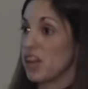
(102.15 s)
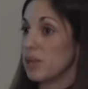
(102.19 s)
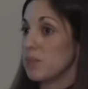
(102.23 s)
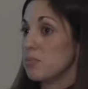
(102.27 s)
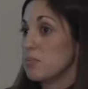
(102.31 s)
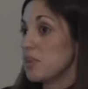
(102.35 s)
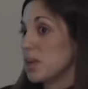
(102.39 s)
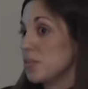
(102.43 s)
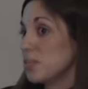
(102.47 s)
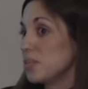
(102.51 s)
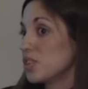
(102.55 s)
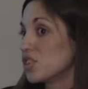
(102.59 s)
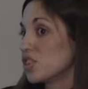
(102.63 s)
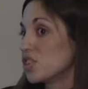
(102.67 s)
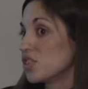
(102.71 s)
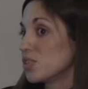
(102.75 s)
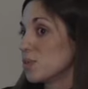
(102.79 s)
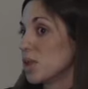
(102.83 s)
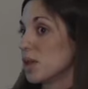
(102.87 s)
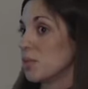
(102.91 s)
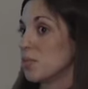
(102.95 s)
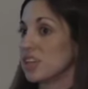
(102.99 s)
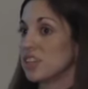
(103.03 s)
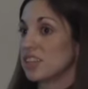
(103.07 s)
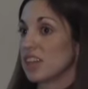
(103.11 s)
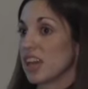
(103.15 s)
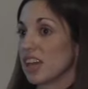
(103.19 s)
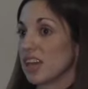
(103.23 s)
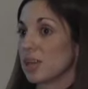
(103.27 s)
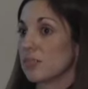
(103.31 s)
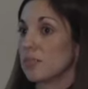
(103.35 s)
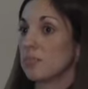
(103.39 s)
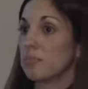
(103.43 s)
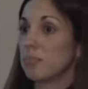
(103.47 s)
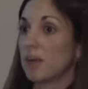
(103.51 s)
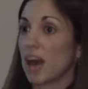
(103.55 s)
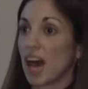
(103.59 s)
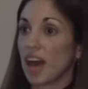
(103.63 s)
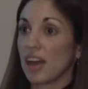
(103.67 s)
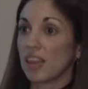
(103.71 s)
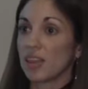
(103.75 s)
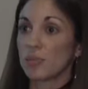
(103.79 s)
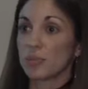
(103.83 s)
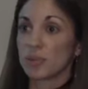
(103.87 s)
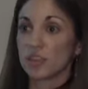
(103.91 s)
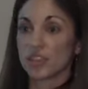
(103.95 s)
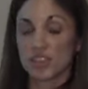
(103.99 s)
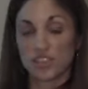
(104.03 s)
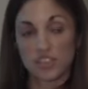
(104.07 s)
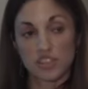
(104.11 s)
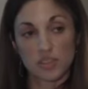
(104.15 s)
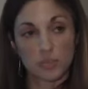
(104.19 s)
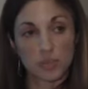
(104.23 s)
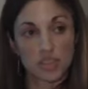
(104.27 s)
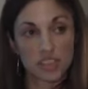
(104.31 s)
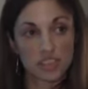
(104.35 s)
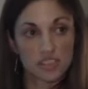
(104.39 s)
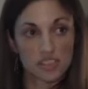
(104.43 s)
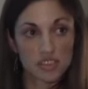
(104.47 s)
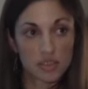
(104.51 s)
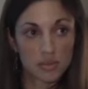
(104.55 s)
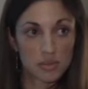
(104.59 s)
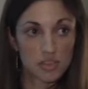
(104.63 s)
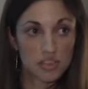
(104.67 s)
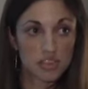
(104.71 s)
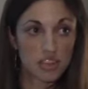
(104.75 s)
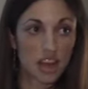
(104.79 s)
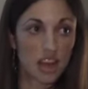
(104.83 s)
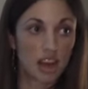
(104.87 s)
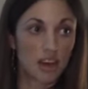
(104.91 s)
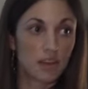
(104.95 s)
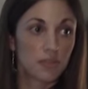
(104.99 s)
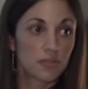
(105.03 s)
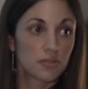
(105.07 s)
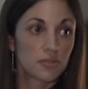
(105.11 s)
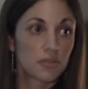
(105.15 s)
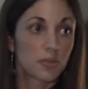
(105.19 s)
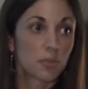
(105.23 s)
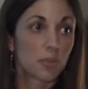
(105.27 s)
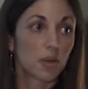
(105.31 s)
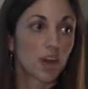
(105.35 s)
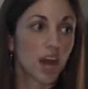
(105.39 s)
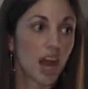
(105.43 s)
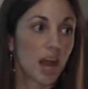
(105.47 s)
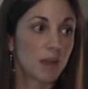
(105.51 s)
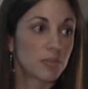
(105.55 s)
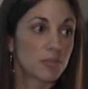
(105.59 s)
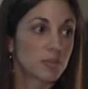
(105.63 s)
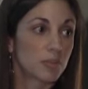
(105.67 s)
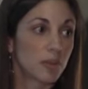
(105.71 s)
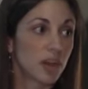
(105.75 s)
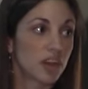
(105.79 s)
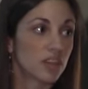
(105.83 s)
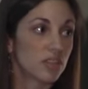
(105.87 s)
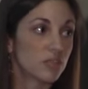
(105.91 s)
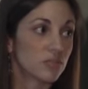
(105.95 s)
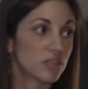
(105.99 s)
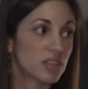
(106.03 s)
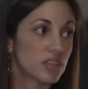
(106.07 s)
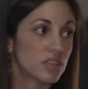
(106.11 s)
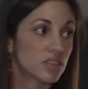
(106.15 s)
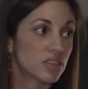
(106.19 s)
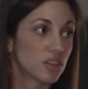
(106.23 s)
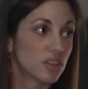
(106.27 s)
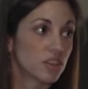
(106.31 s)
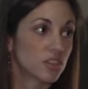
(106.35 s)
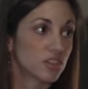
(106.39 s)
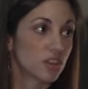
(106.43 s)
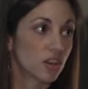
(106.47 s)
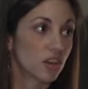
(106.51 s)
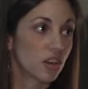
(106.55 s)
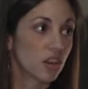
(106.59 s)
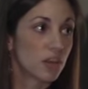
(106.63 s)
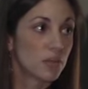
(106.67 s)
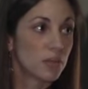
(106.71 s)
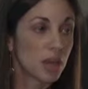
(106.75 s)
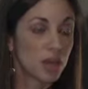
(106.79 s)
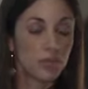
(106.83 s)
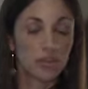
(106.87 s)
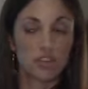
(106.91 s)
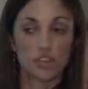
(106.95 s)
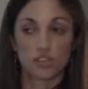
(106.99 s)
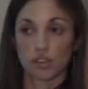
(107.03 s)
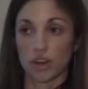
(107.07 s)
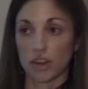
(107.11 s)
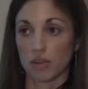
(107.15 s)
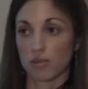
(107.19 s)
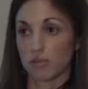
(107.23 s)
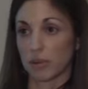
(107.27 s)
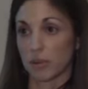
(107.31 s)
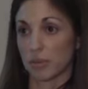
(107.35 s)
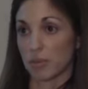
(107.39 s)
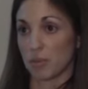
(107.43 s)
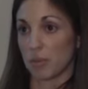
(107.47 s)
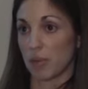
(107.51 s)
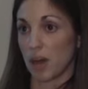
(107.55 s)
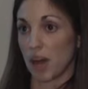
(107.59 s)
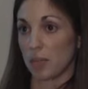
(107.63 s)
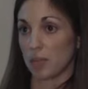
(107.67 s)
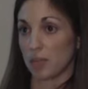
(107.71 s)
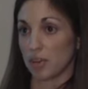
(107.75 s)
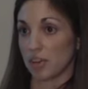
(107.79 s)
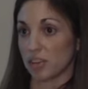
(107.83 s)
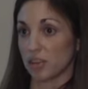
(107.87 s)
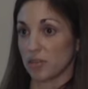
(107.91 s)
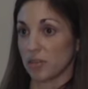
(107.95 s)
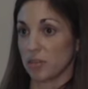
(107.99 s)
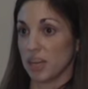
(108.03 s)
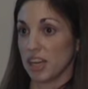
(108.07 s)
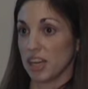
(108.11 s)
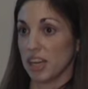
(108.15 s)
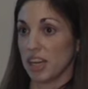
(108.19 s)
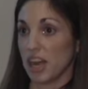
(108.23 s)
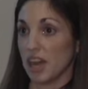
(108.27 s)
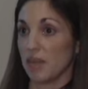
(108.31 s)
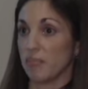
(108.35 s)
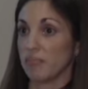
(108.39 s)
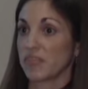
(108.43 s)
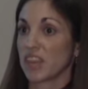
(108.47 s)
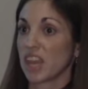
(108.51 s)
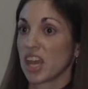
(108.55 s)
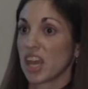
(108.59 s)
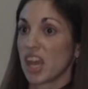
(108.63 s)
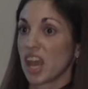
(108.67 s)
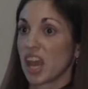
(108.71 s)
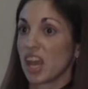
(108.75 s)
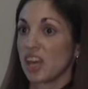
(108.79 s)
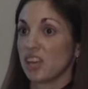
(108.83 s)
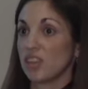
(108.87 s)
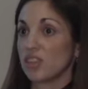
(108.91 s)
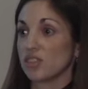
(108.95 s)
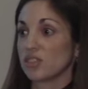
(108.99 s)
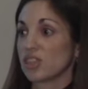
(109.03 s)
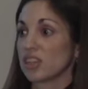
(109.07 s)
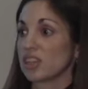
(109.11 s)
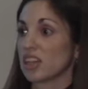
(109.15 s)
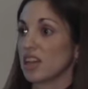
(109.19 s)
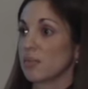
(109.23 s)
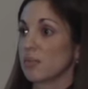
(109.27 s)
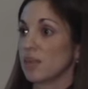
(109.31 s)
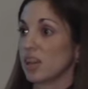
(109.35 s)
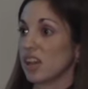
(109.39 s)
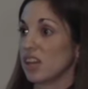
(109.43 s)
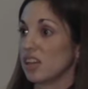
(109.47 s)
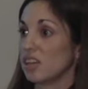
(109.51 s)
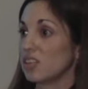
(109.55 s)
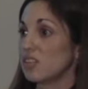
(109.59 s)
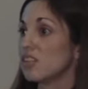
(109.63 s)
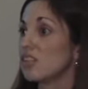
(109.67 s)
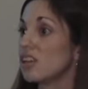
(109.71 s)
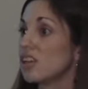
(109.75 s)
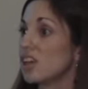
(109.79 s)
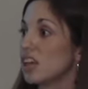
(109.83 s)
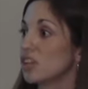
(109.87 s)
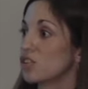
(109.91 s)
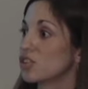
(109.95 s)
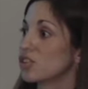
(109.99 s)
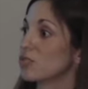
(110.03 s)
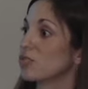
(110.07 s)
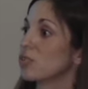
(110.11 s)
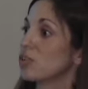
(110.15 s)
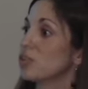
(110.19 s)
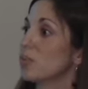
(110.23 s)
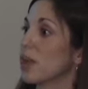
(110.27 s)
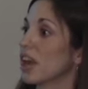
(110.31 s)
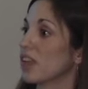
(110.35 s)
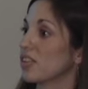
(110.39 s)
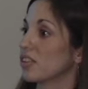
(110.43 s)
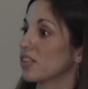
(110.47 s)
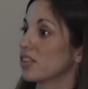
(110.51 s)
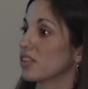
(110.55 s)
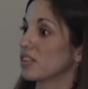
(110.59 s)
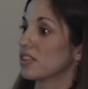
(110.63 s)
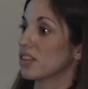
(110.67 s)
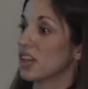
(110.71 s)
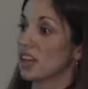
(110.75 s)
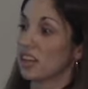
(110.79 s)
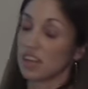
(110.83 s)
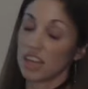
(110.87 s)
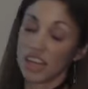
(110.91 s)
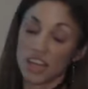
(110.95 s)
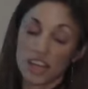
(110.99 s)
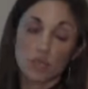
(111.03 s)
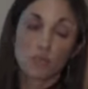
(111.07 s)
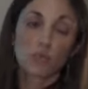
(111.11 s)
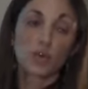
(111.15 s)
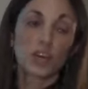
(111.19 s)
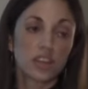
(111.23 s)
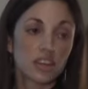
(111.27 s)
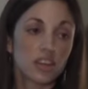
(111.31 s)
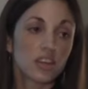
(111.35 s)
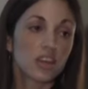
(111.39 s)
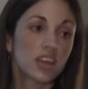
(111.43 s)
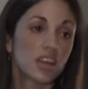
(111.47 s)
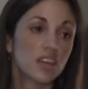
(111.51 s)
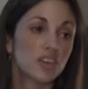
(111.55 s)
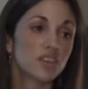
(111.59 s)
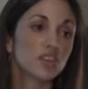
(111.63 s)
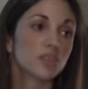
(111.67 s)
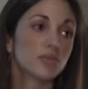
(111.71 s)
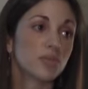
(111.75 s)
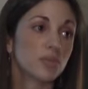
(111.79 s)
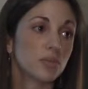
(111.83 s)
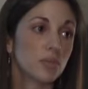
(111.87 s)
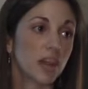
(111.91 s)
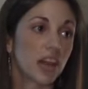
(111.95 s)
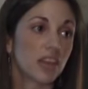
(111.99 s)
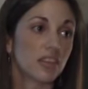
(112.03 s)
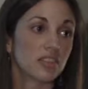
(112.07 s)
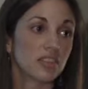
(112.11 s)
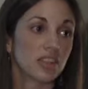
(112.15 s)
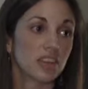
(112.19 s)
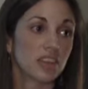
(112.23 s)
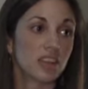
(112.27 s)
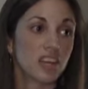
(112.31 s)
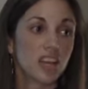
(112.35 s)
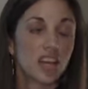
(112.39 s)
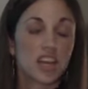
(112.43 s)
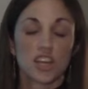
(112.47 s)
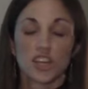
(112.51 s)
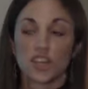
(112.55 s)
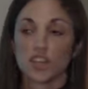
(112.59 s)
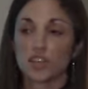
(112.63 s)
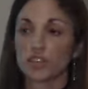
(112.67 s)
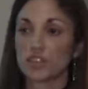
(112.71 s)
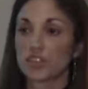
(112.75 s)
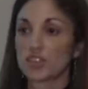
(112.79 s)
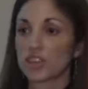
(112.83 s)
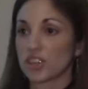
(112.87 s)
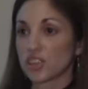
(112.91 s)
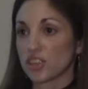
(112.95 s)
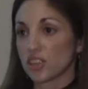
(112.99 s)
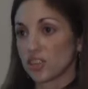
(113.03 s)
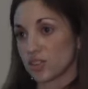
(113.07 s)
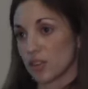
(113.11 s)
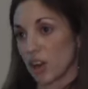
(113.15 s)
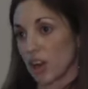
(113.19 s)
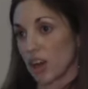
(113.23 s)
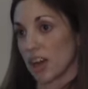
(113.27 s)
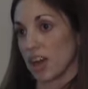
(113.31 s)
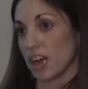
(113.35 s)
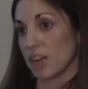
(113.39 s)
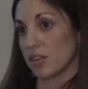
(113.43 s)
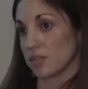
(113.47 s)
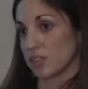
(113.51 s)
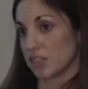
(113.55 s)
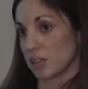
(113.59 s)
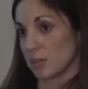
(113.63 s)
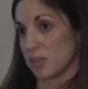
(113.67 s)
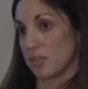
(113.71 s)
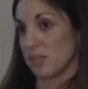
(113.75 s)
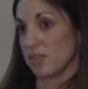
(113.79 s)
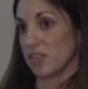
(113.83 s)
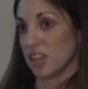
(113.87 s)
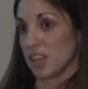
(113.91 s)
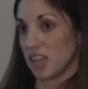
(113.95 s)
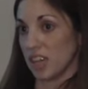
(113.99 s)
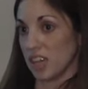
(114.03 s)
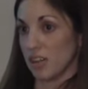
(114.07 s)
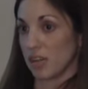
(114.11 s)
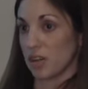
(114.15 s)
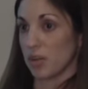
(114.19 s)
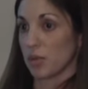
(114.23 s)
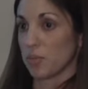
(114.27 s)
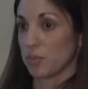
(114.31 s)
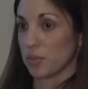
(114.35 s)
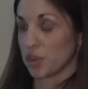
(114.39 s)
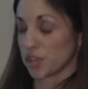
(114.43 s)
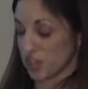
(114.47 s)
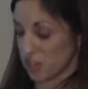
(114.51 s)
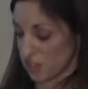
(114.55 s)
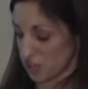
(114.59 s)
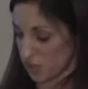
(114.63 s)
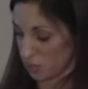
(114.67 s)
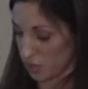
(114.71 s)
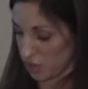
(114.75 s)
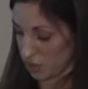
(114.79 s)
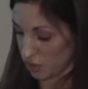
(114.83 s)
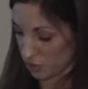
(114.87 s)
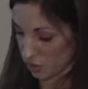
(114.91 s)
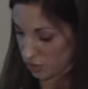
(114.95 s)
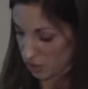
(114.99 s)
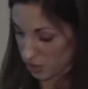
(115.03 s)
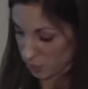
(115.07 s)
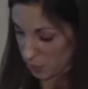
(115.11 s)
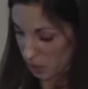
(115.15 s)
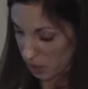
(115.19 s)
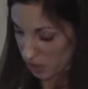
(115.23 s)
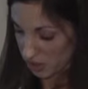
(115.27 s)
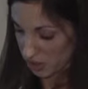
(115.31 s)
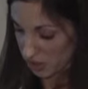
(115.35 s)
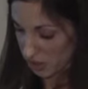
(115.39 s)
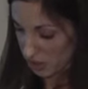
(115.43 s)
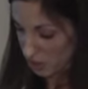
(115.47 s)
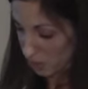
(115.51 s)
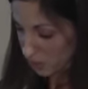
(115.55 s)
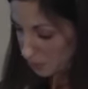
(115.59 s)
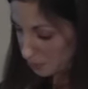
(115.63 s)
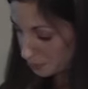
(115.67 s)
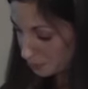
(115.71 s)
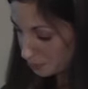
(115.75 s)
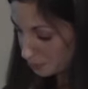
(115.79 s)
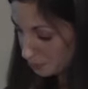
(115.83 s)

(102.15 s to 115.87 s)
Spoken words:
Images may be taken by the participants themselves, perhaps by the researcher, or maybe drawn from the popular media. And using them in interview method, with an interview method, you'll start to draw out some of the participants' responses.